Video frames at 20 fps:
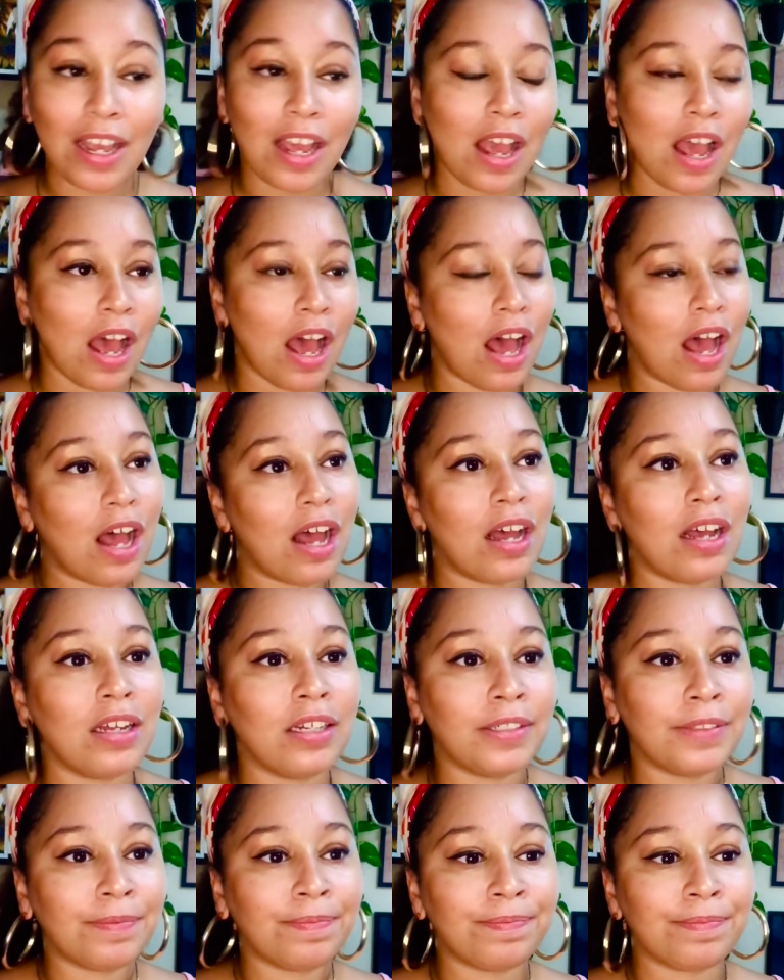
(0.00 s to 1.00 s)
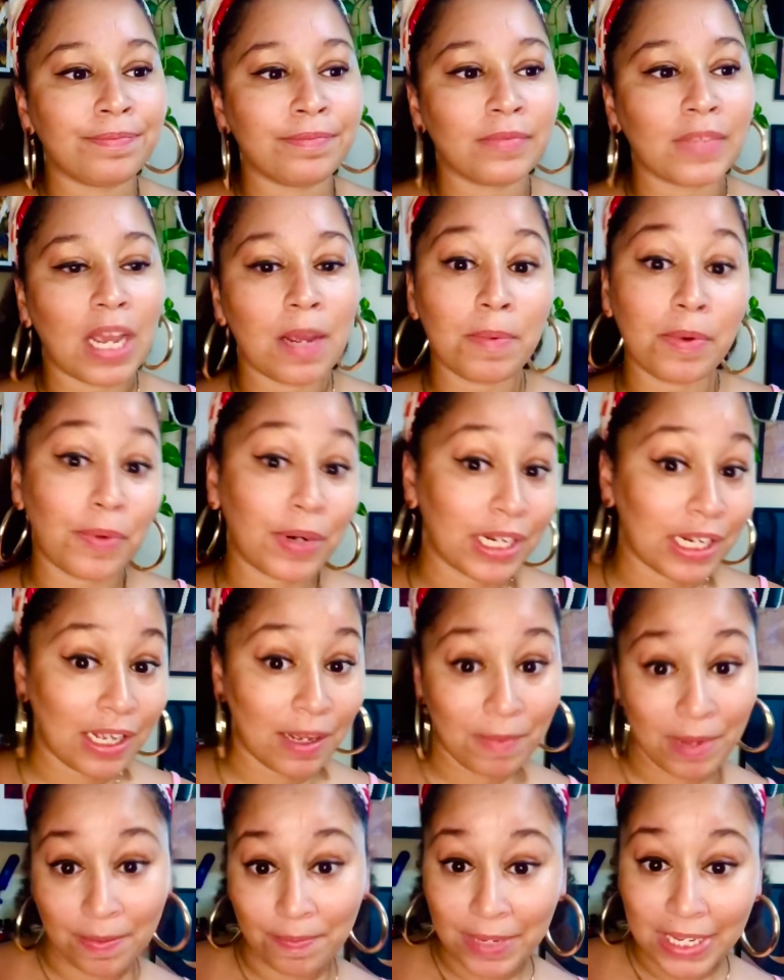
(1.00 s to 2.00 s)
I've been working on
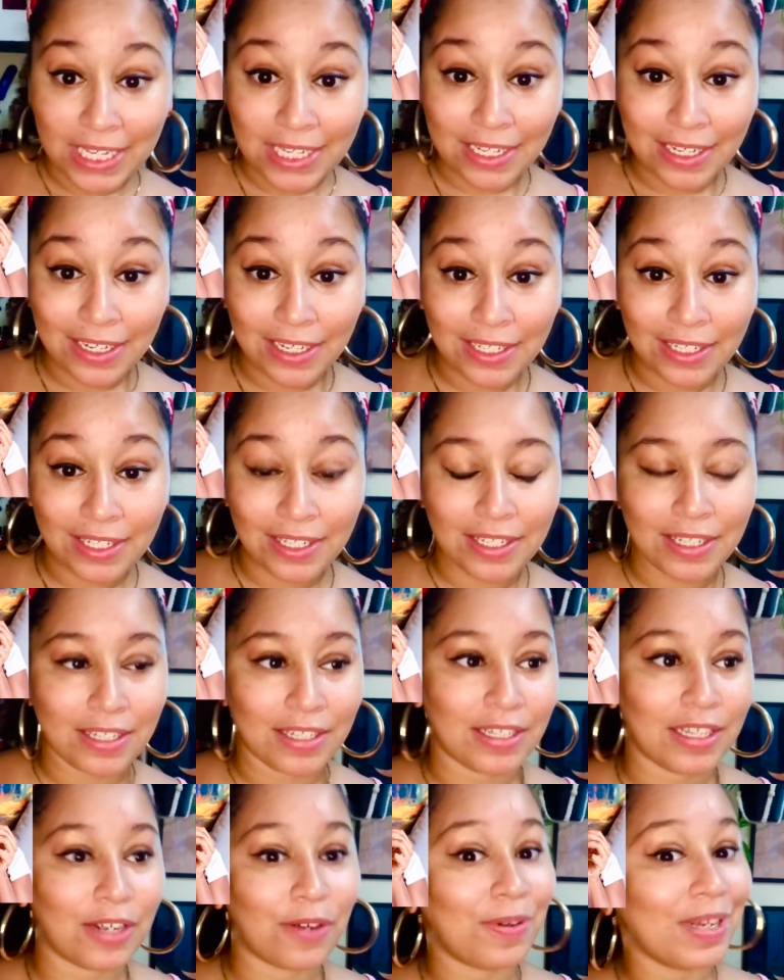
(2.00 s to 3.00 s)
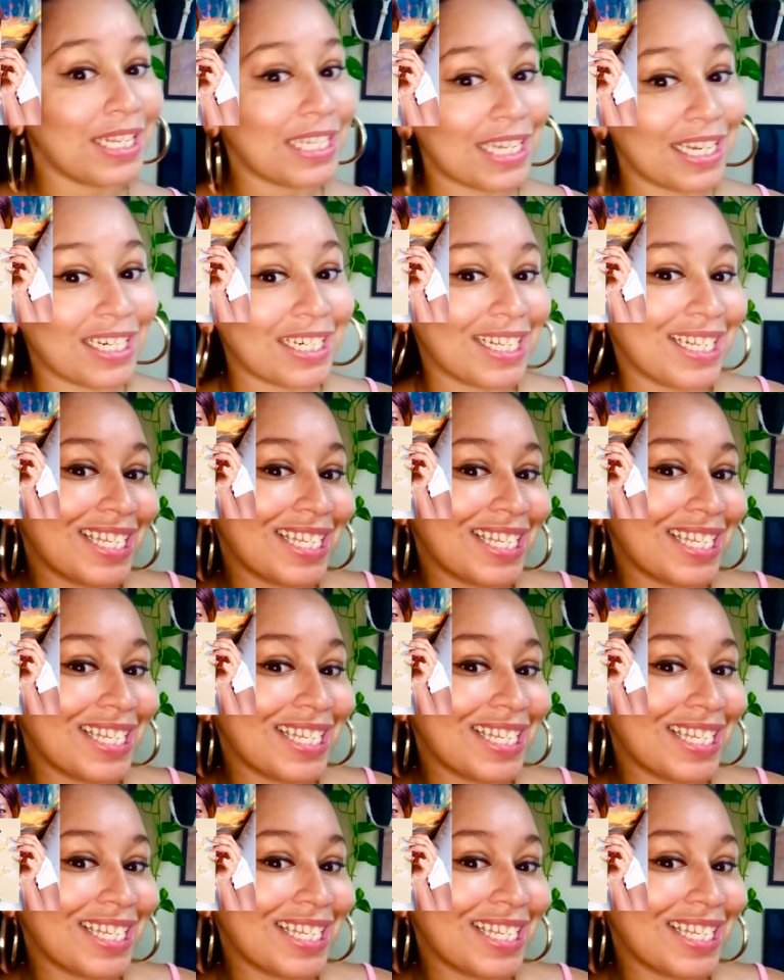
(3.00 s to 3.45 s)
my business, the Queen Sessions.